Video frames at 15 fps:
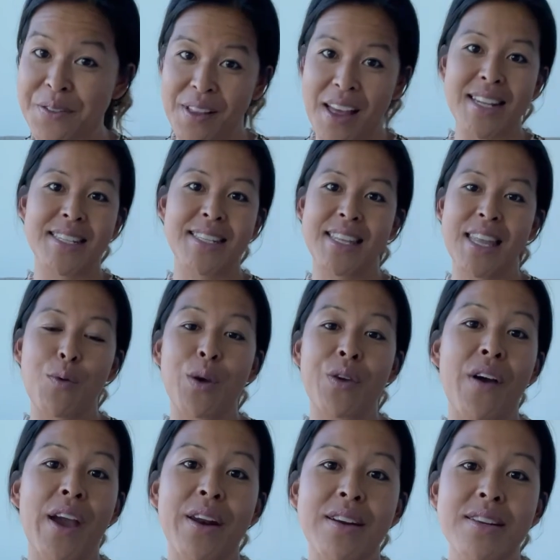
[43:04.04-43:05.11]
Lent that we
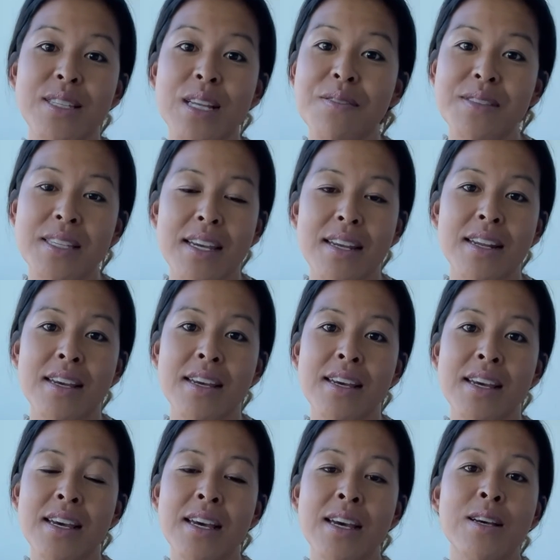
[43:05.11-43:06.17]
find ourselves in.
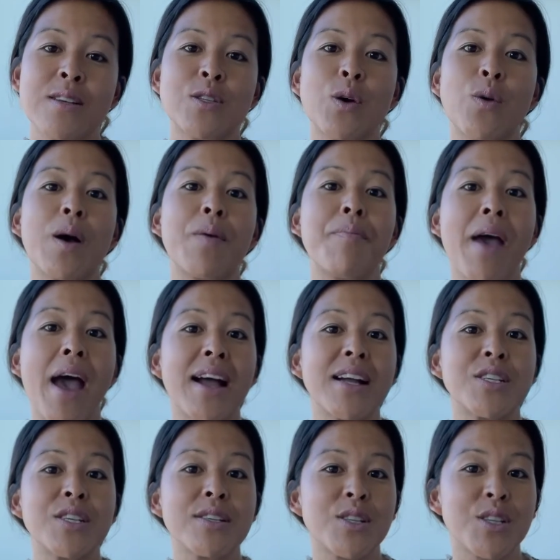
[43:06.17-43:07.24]
So
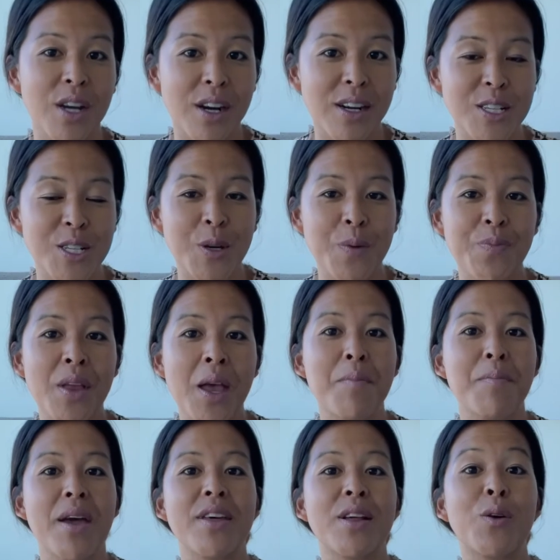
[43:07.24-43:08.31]
Imagine Church,
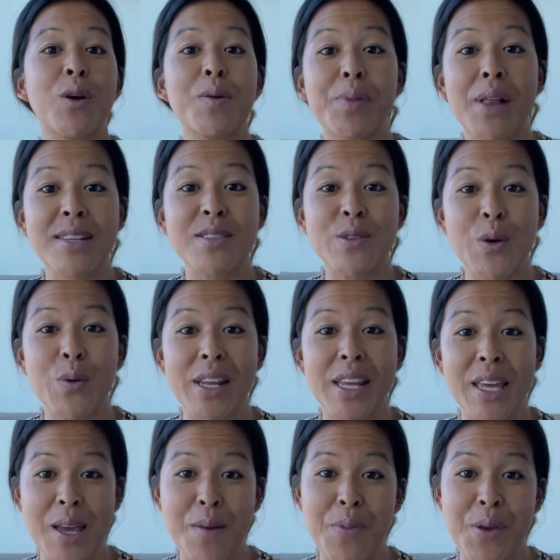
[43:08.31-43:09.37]
may the Lord bless you and
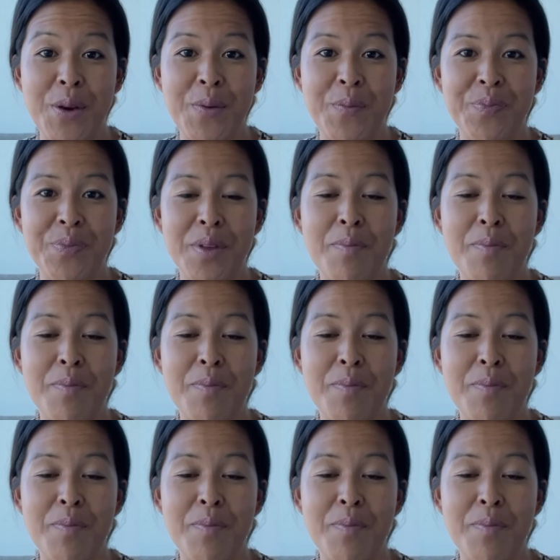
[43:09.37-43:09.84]
keep you.